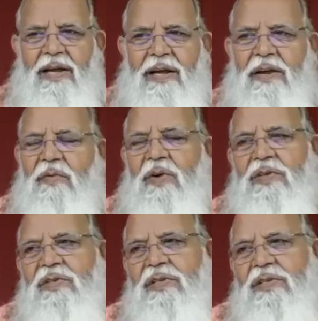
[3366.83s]
he
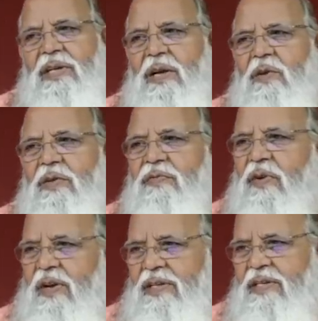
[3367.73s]
was sent to the
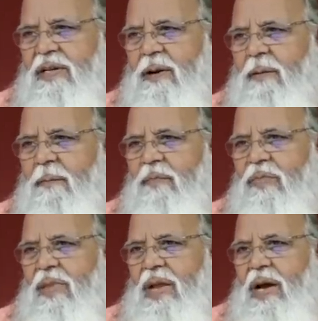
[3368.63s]
forest.
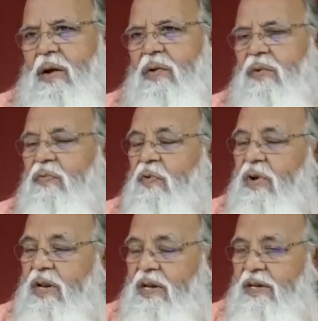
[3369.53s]
Out of
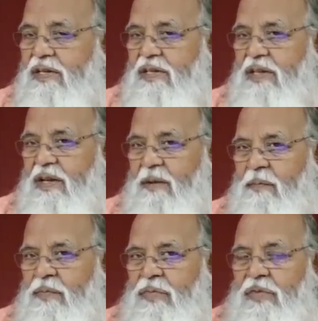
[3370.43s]
14 years,
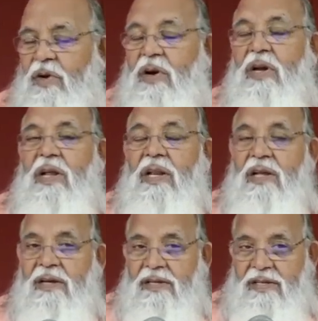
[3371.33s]
13
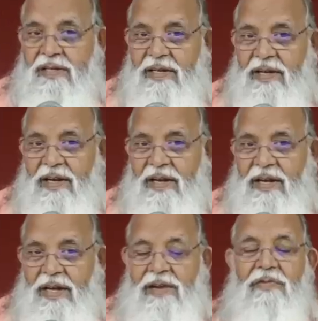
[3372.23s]
years,
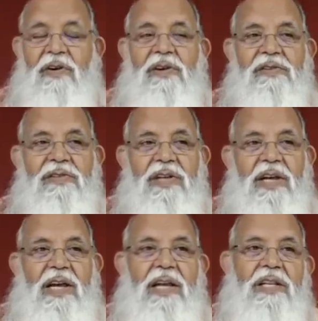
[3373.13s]
he was
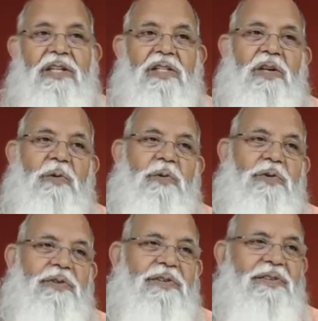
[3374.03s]
in
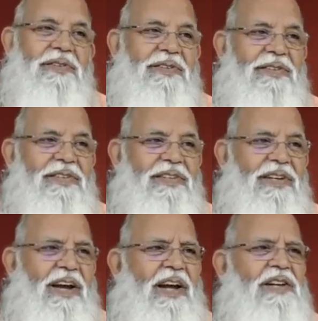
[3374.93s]
Chitrakoot,
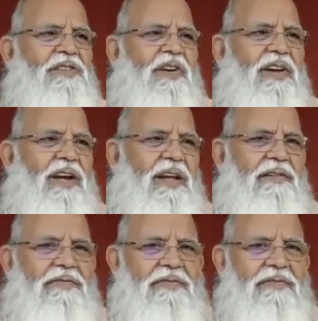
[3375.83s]
enjoying life